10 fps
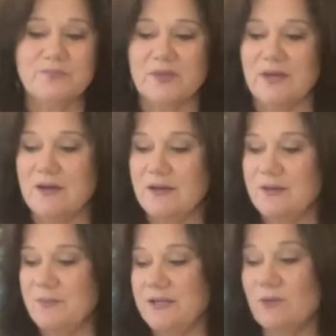
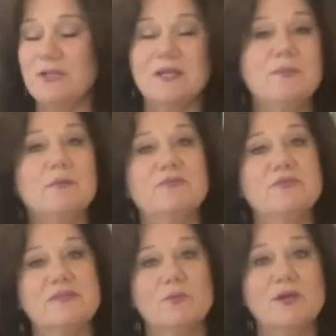I know a lot of people feel
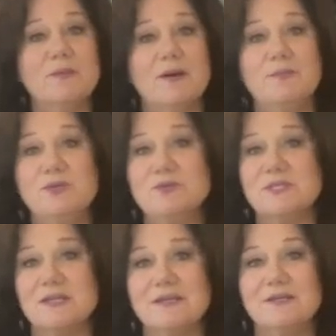that way about
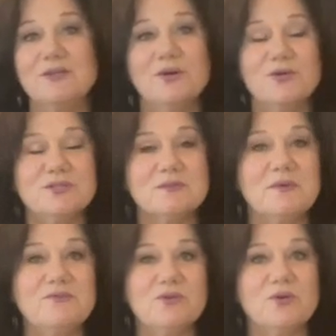music. You know, some
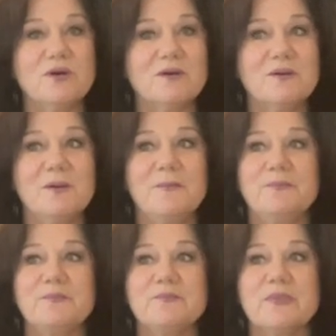of your
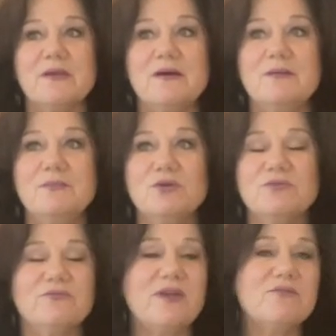
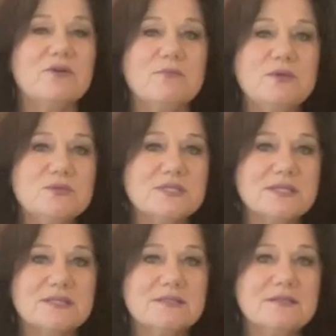favorite
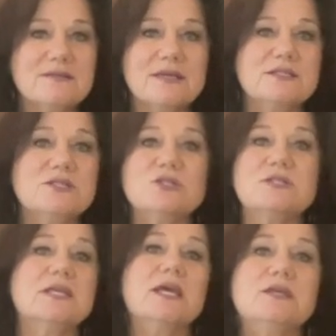music that
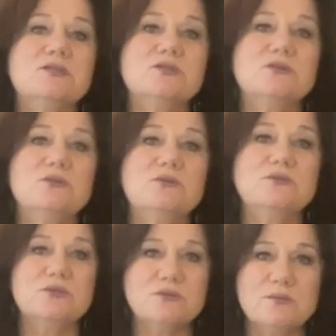just takes you
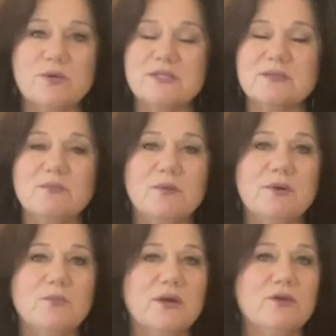to the present
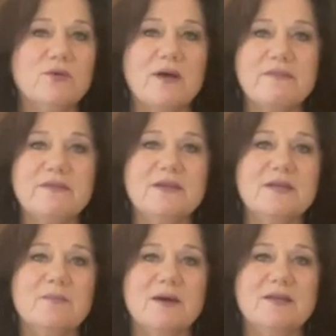moment where you're not thinking
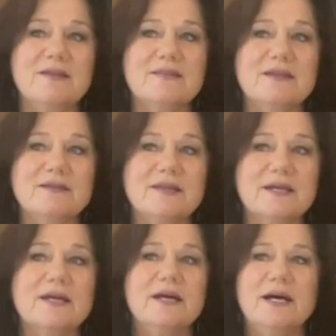about anything. Like,
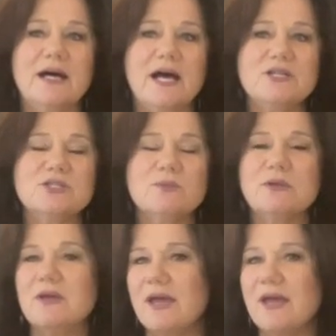I just want
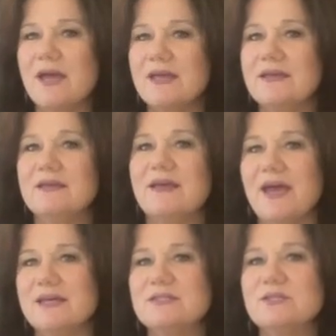to
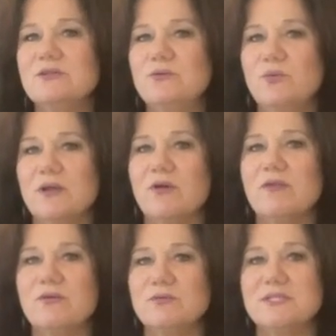ask you, what are
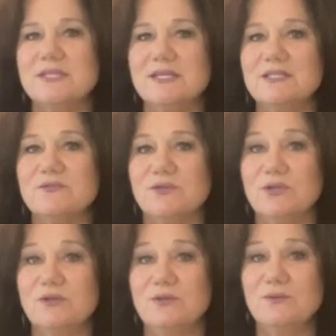those things for
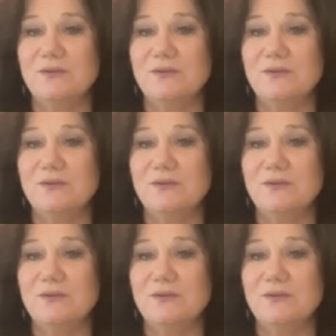you